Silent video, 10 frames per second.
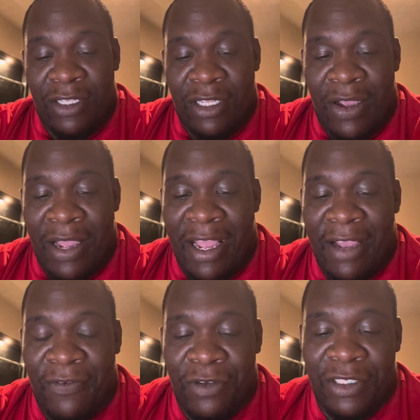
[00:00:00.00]
that I
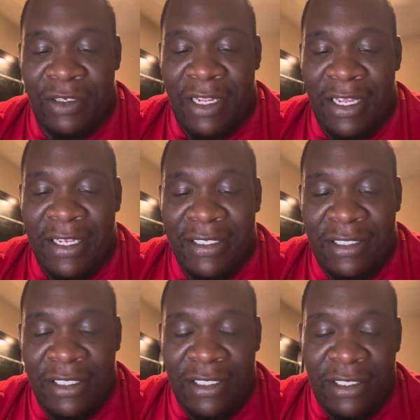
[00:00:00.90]
have for you today is
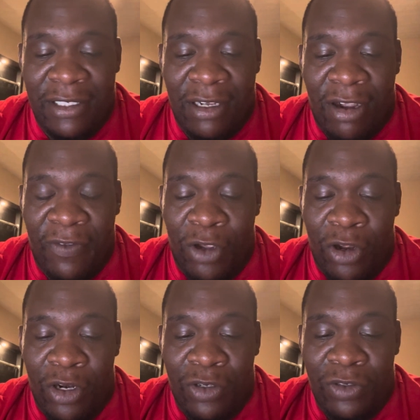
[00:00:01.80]
the
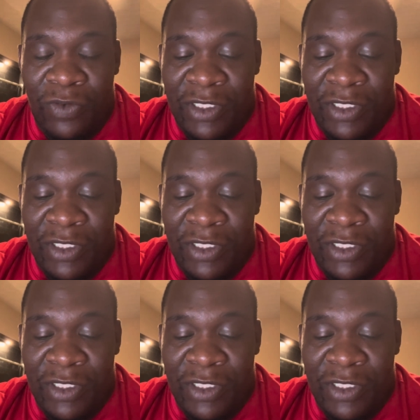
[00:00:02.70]
article,